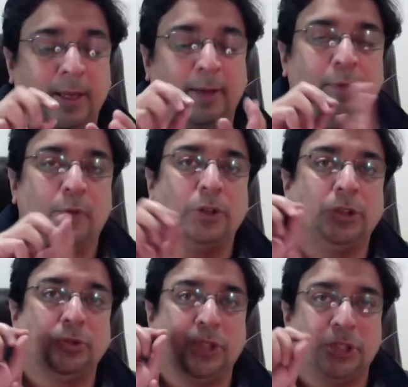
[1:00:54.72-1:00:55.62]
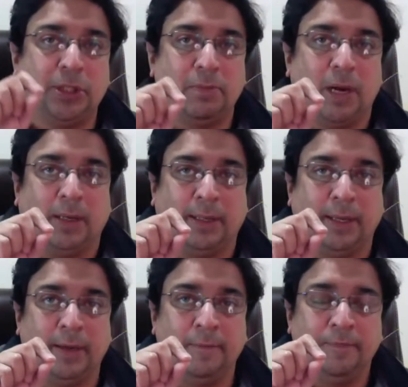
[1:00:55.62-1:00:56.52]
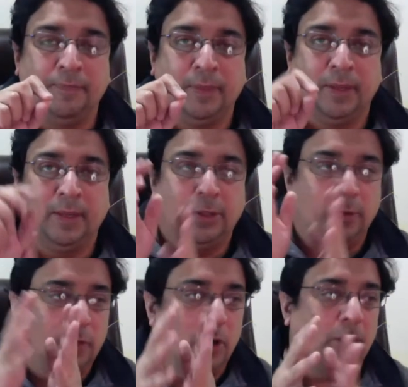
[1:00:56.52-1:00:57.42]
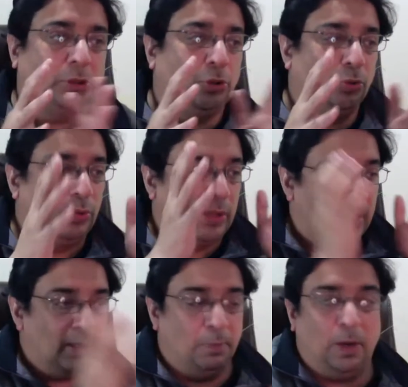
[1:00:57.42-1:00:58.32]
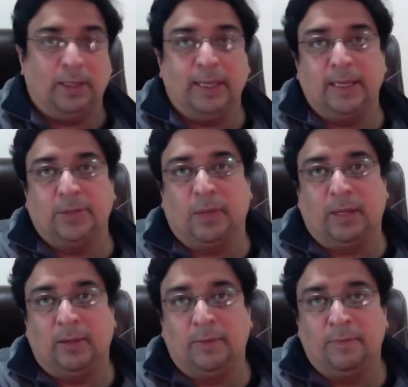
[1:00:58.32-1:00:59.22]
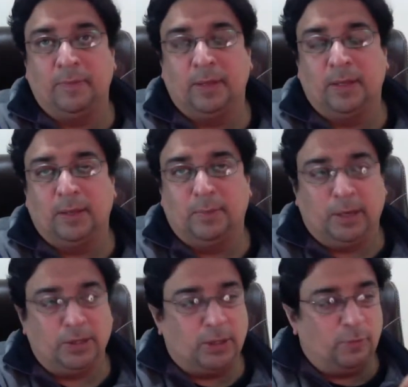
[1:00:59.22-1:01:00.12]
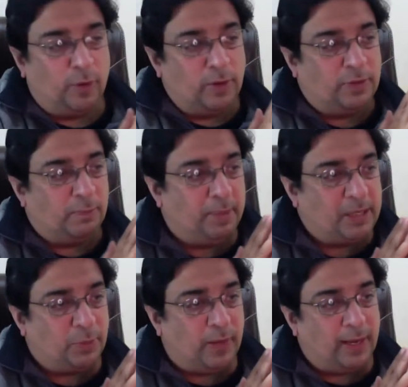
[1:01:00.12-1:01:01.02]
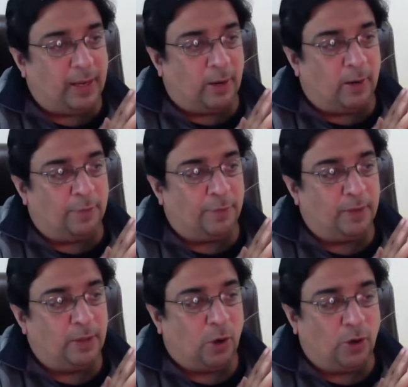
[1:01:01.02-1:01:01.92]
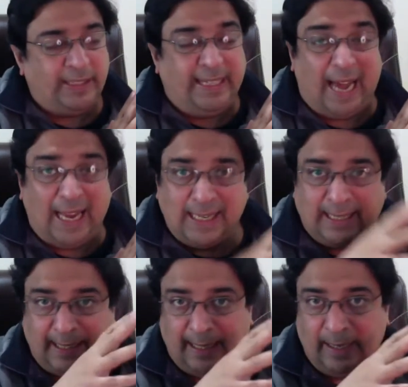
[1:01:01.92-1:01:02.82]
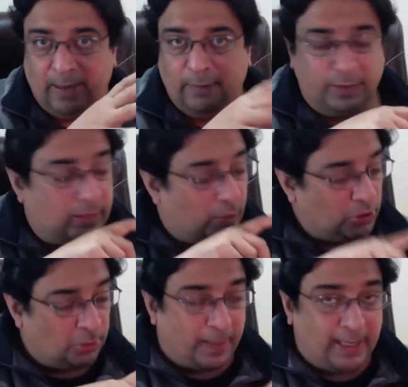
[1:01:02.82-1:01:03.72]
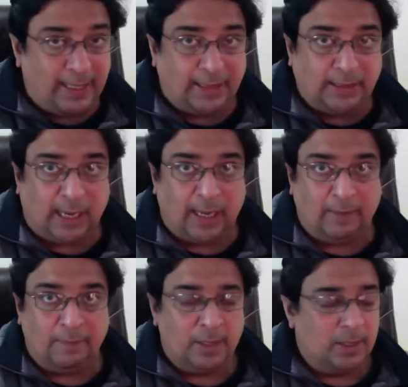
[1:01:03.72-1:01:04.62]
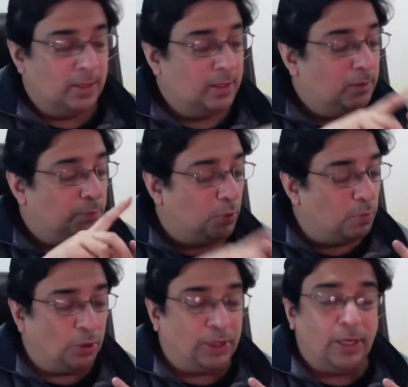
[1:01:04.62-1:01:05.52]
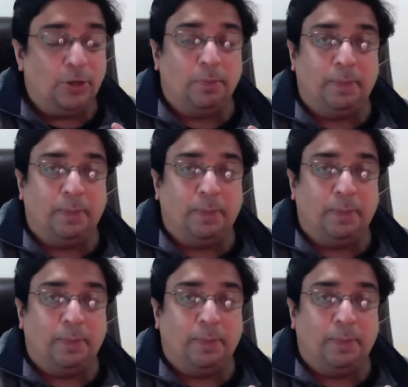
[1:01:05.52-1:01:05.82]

If you want to do digital marketing, you've got to learn blogging as well. Because the one of the best way of organically, without spending a dime, promoting your